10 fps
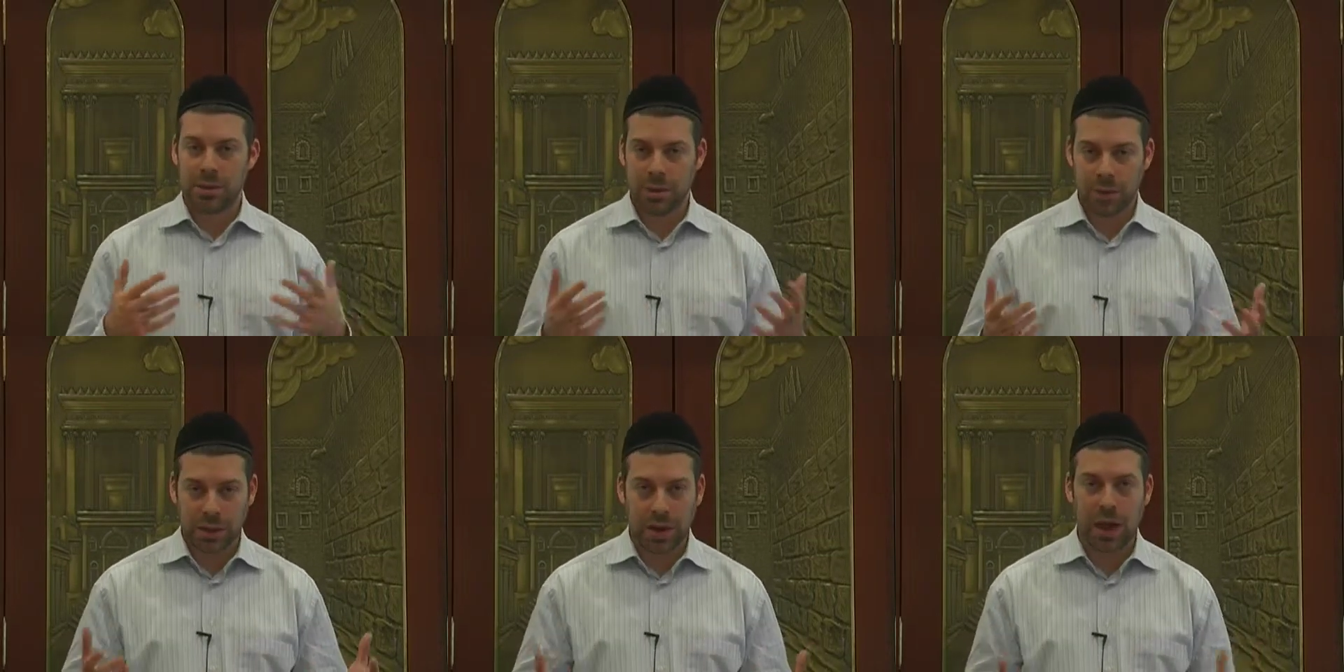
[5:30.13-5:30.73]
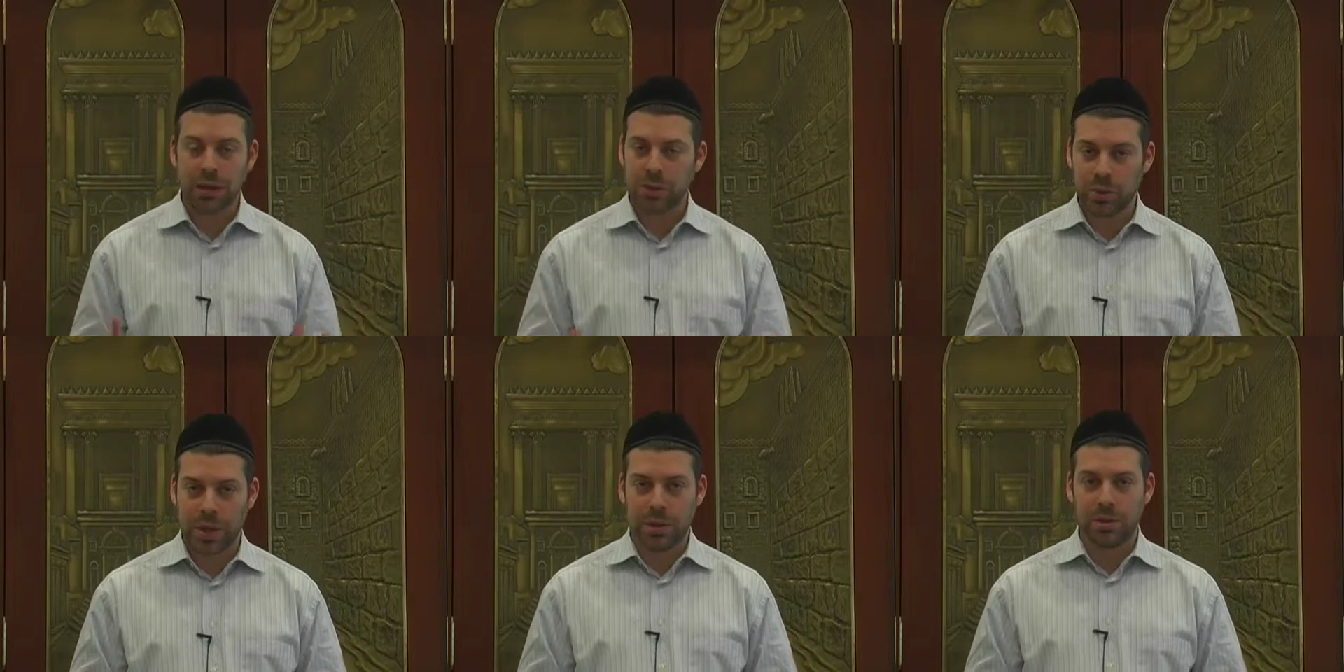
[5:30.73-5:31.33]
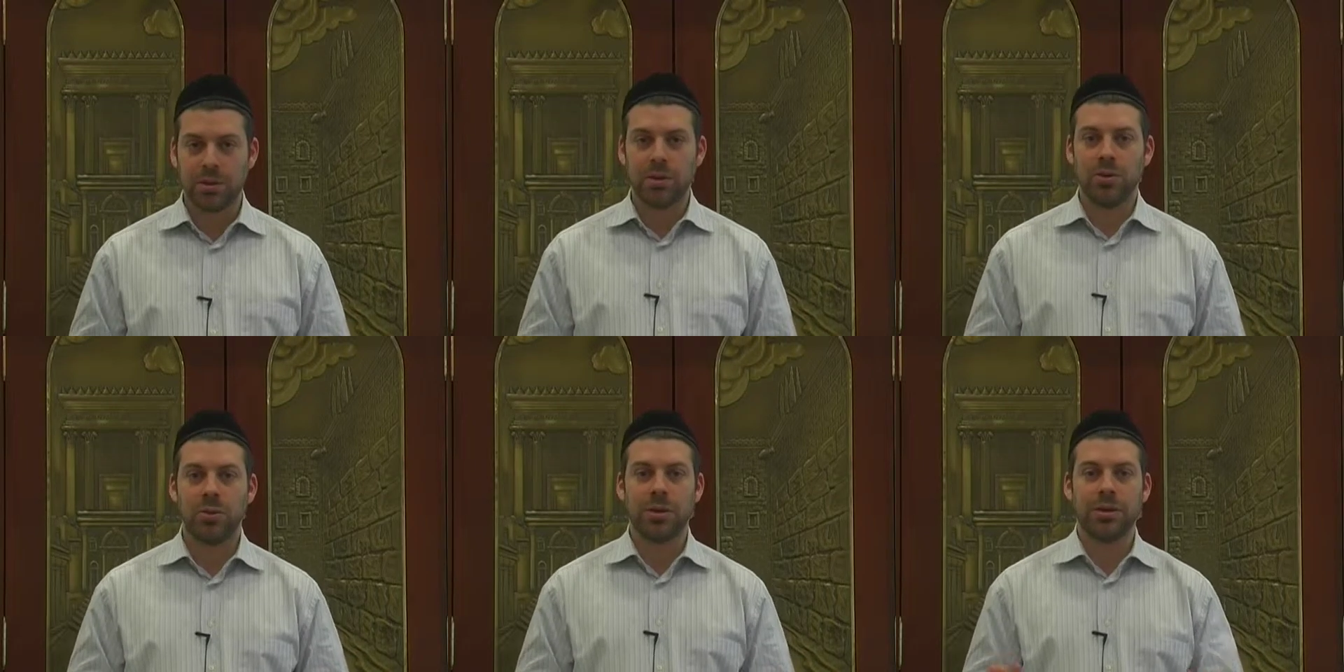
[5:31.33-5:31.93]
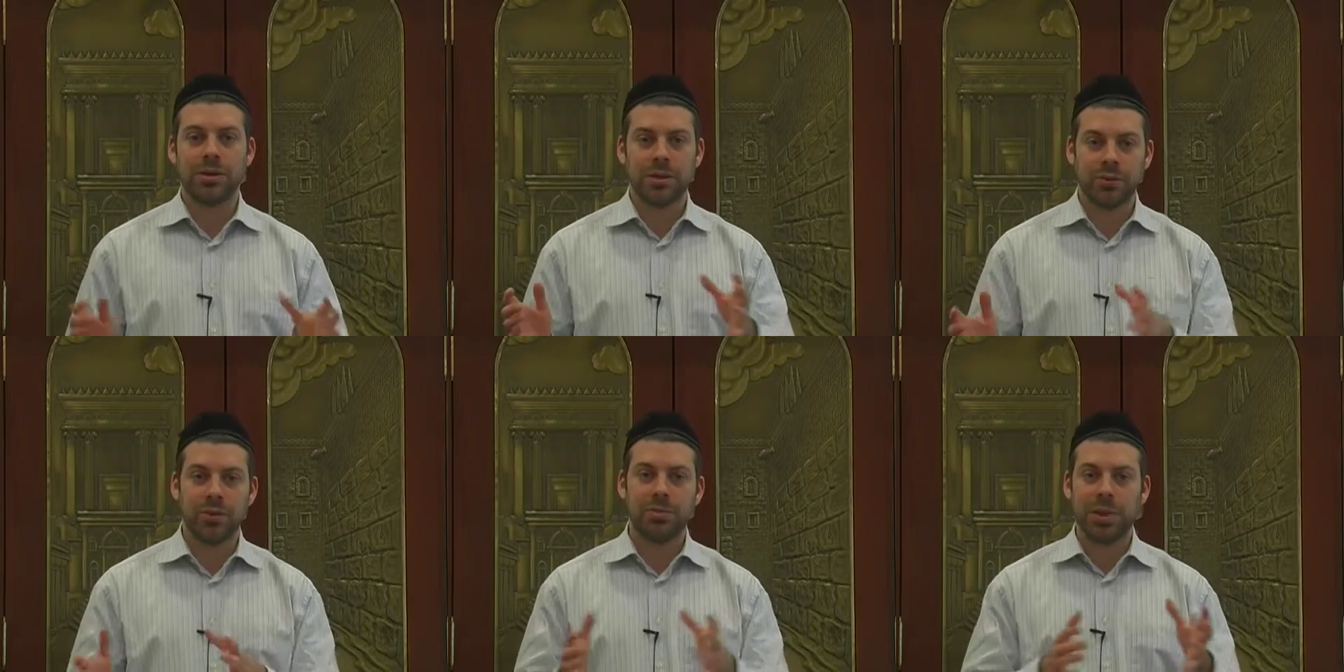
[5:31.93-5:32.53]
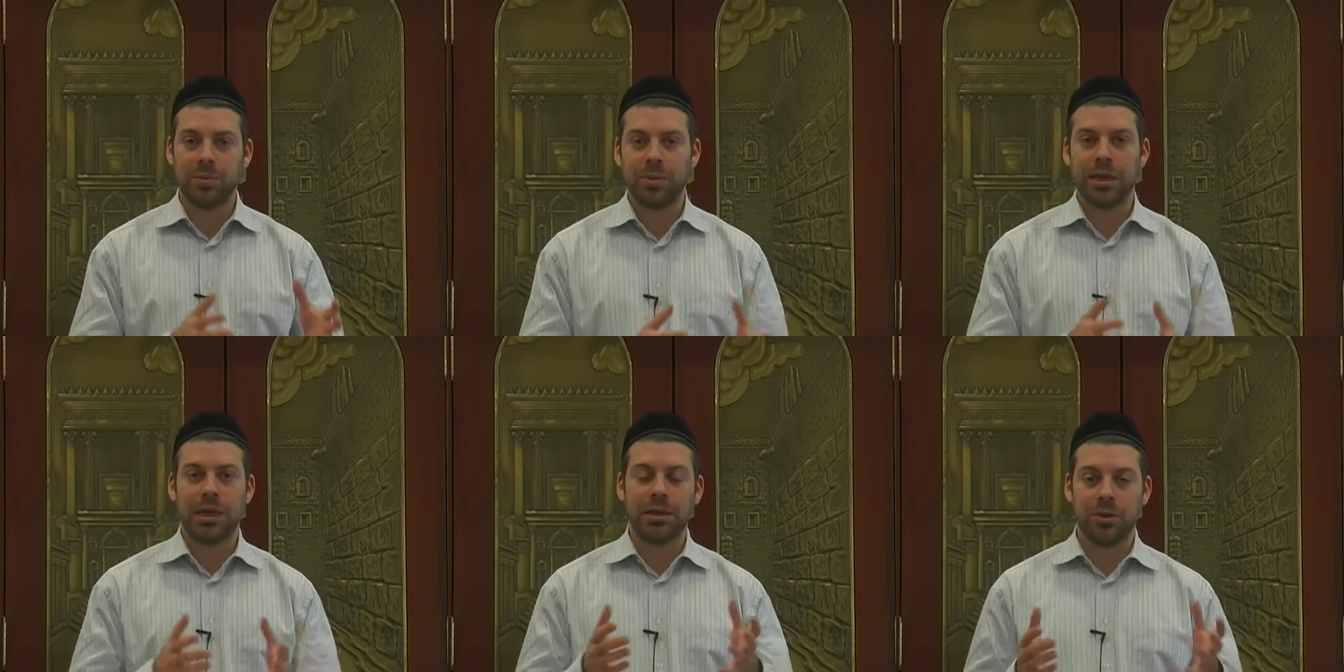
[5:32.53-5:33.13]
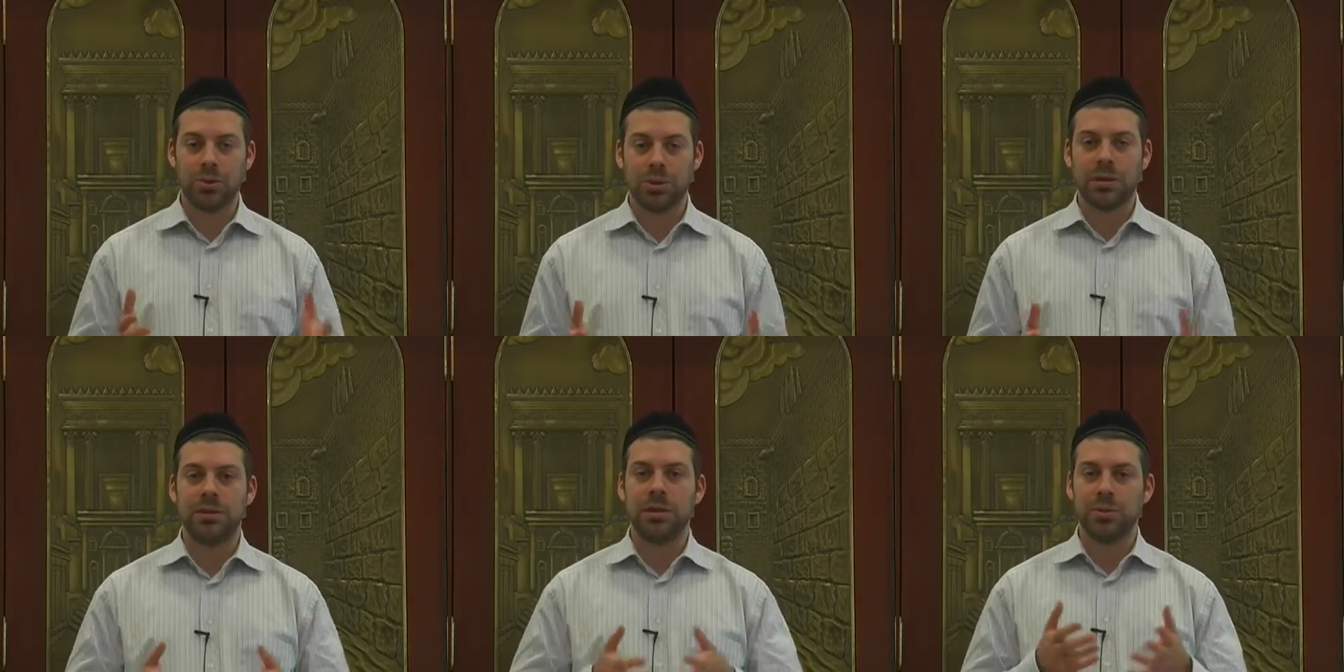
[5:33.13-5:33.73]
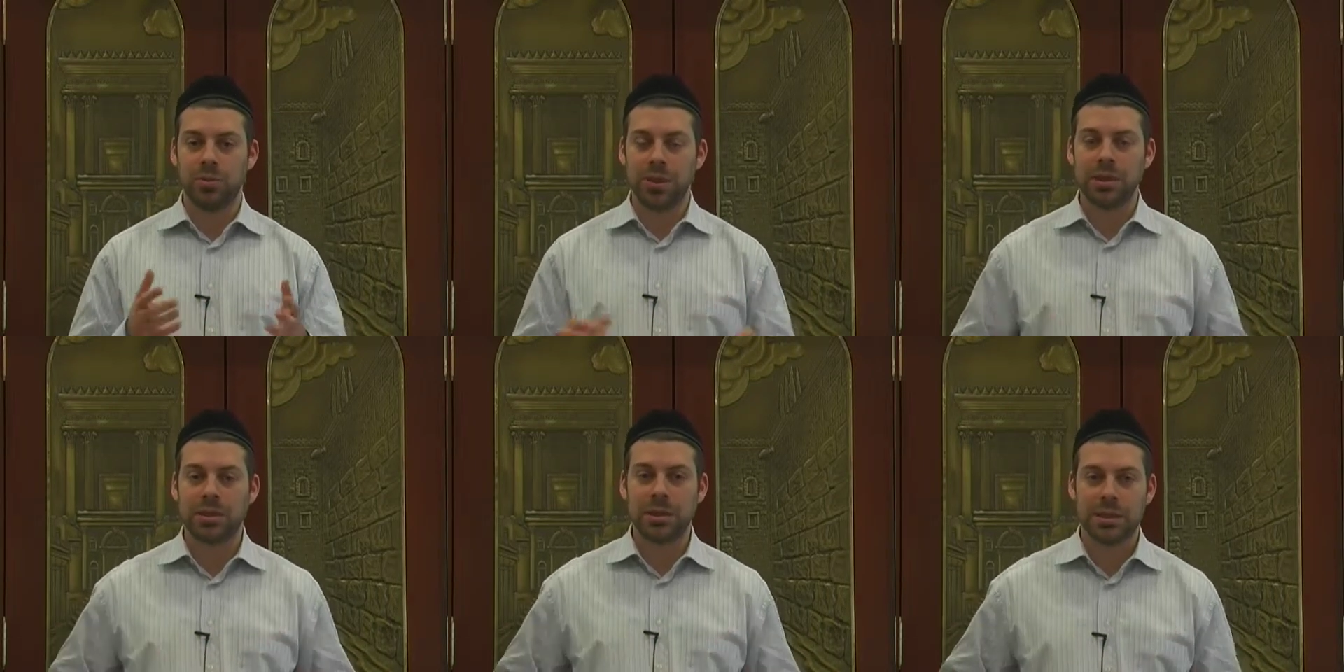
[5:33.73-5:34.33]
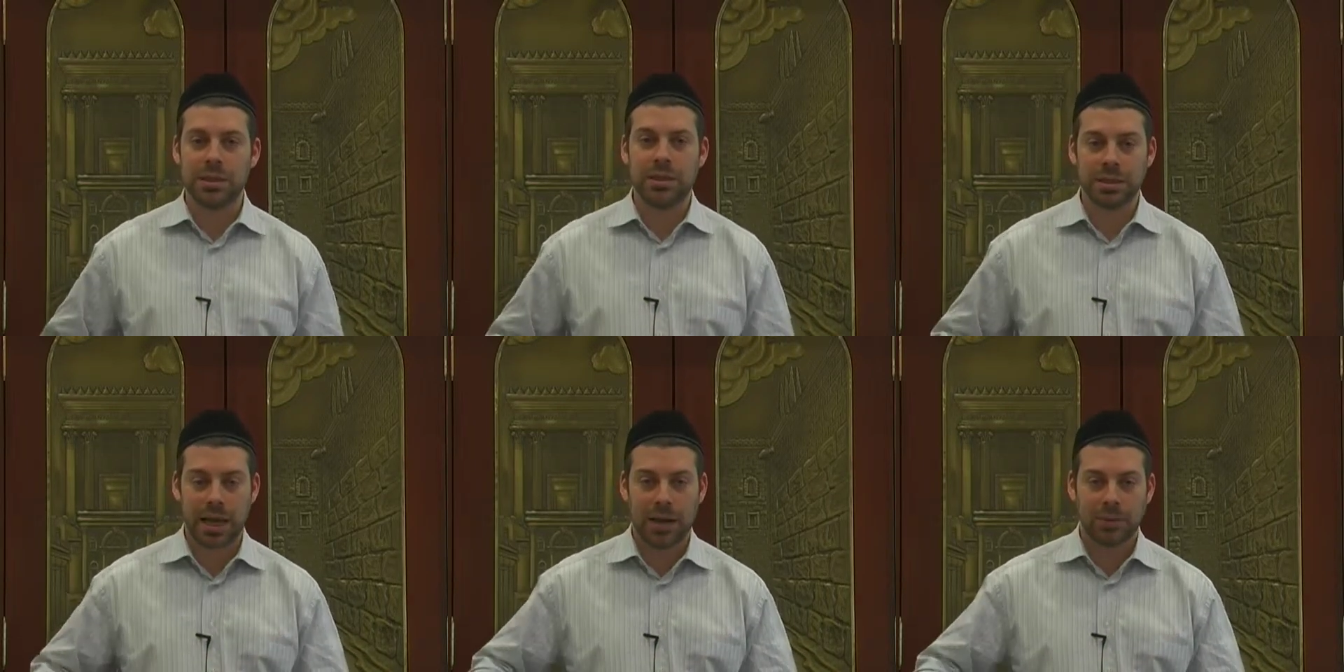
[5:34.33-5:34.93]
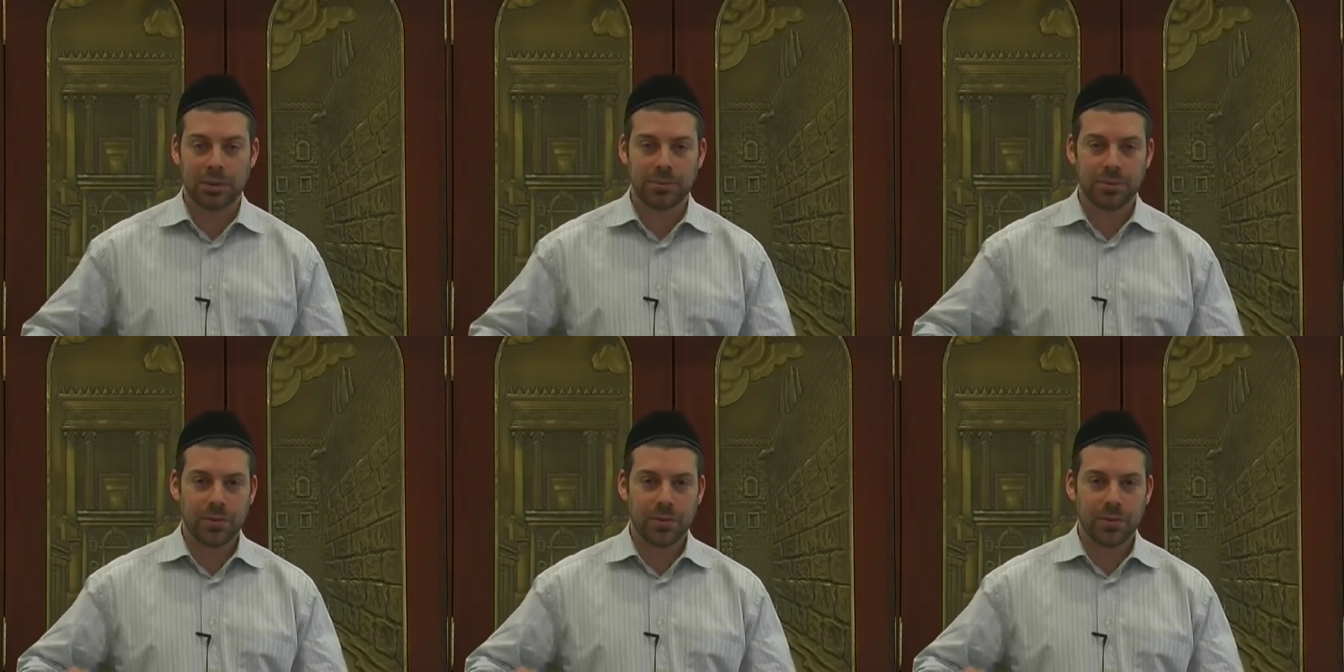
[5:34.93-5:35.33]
when God is ready with different people that He uses, He brings these things out.